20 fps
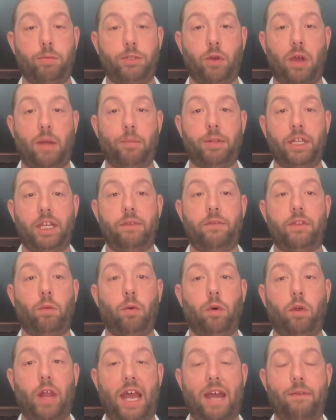So I believe that
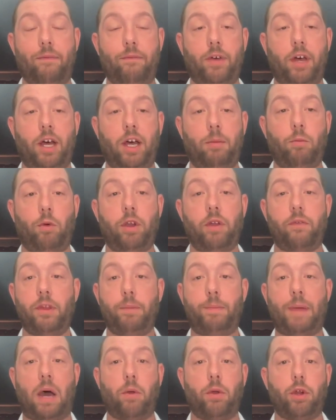we'll have one of the
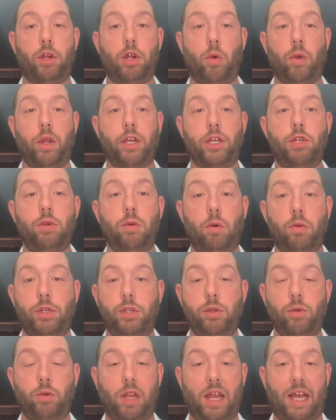Powder Coating
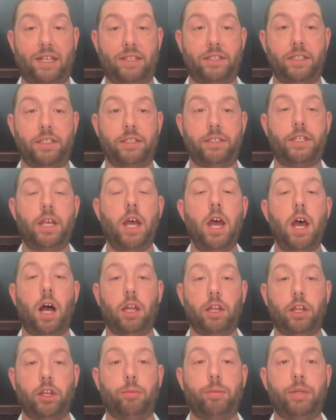202 classes a
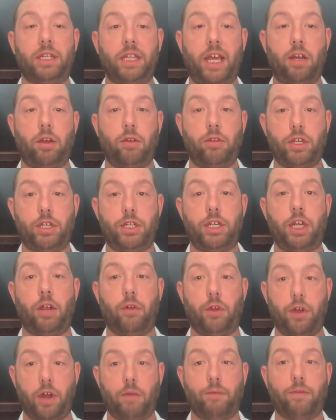little bit later this
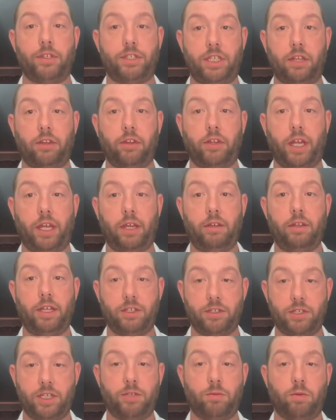year in our facility,
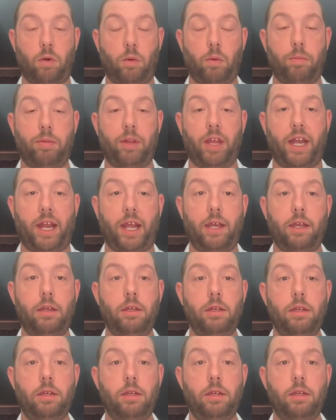is what we're planning.